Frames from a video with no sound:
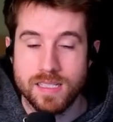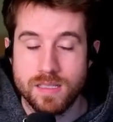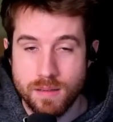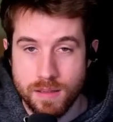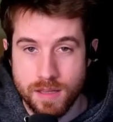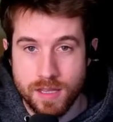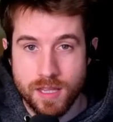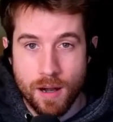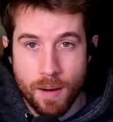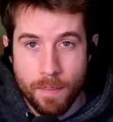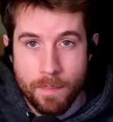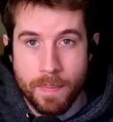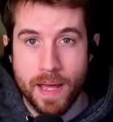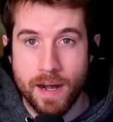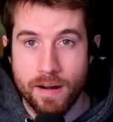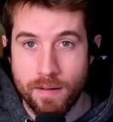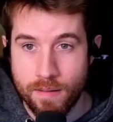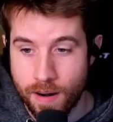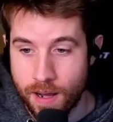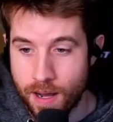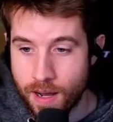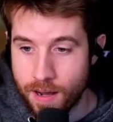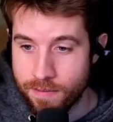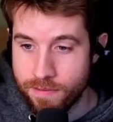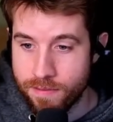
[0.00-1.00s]
they're better
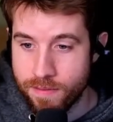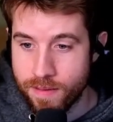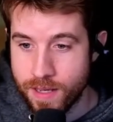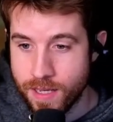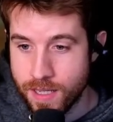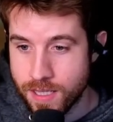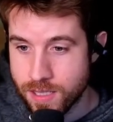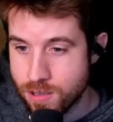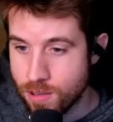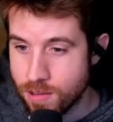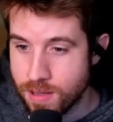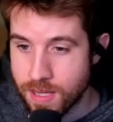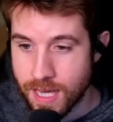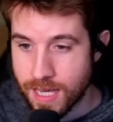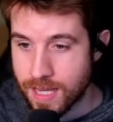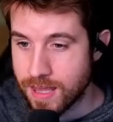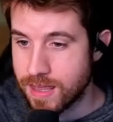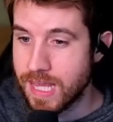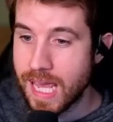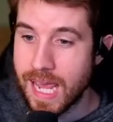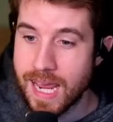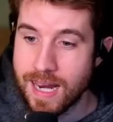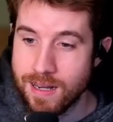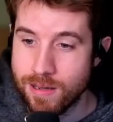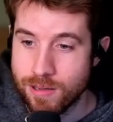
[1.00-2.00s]
off. So like
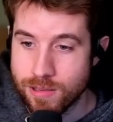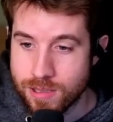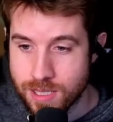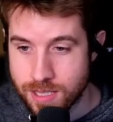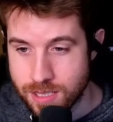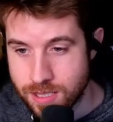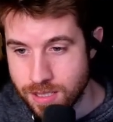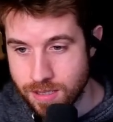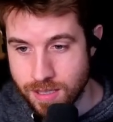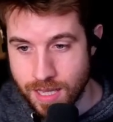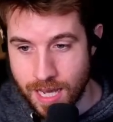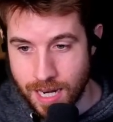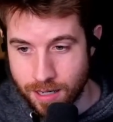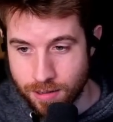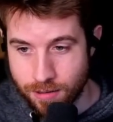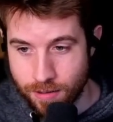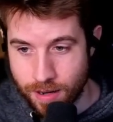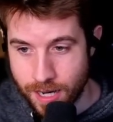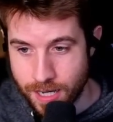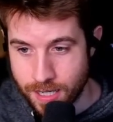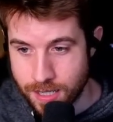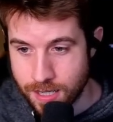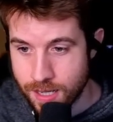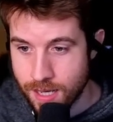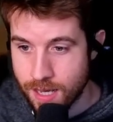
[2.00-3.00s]
Thanos isn't that
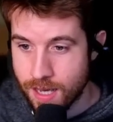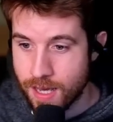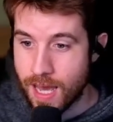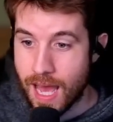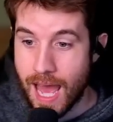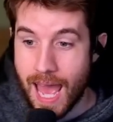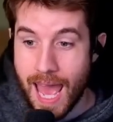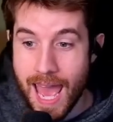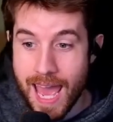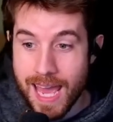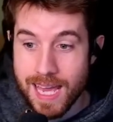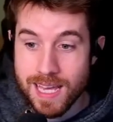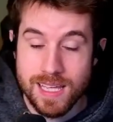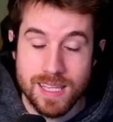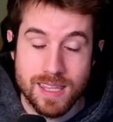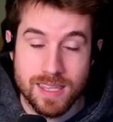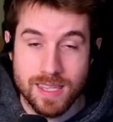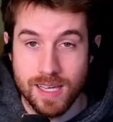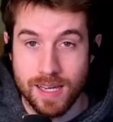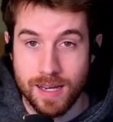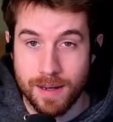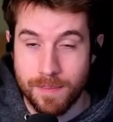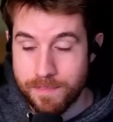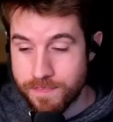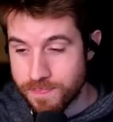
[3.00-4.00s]
great.
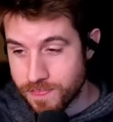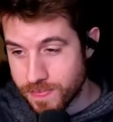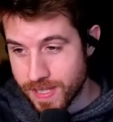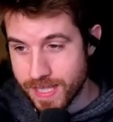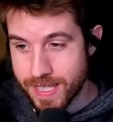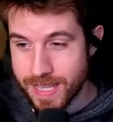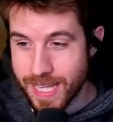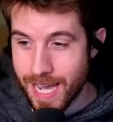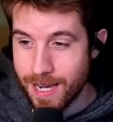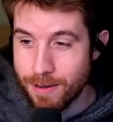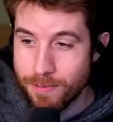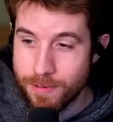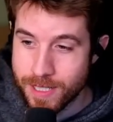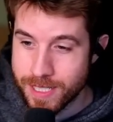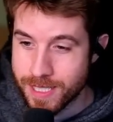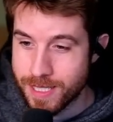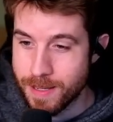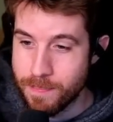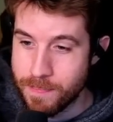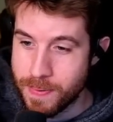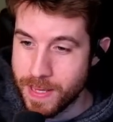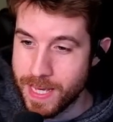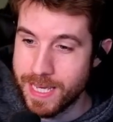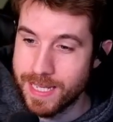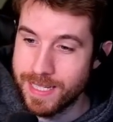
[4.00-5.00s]
Agatha, that one's a
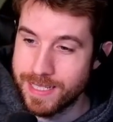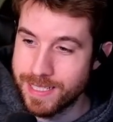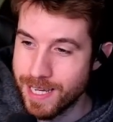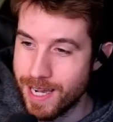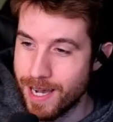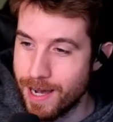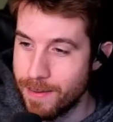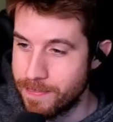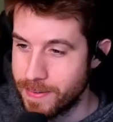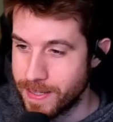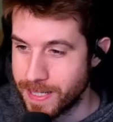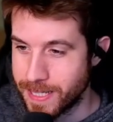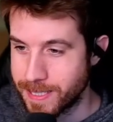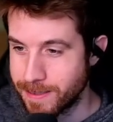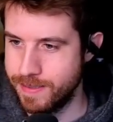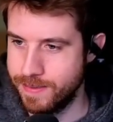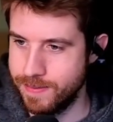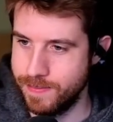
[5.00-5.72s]
big topic.